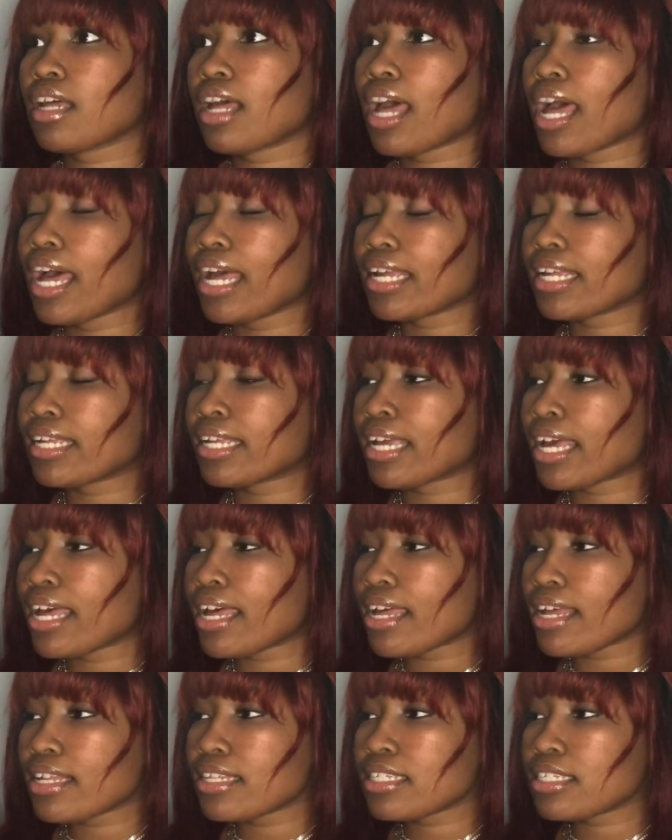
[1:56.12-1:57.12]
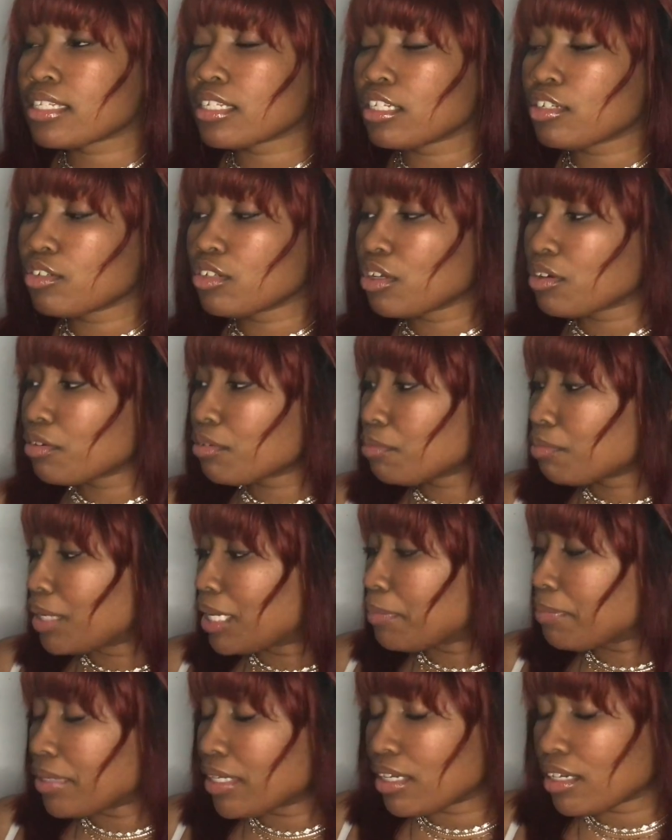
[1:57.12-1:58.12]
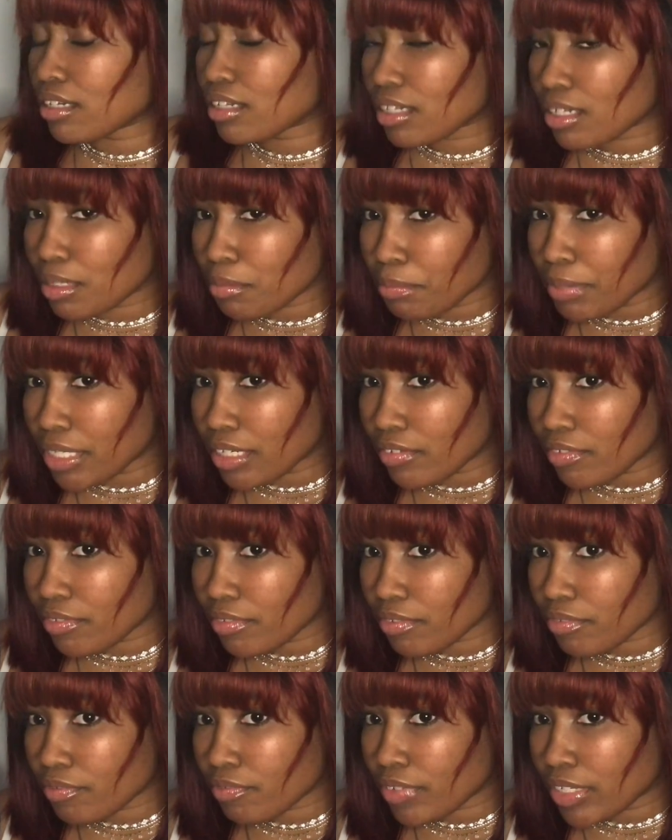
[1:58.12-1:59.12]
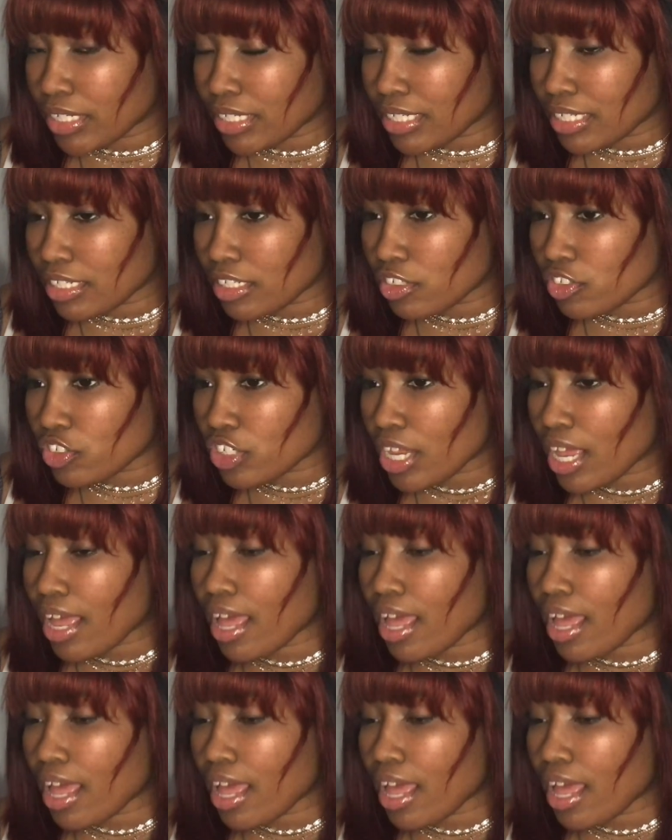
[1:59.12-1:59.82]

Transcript: I guess, you know, maybe it could be vintage.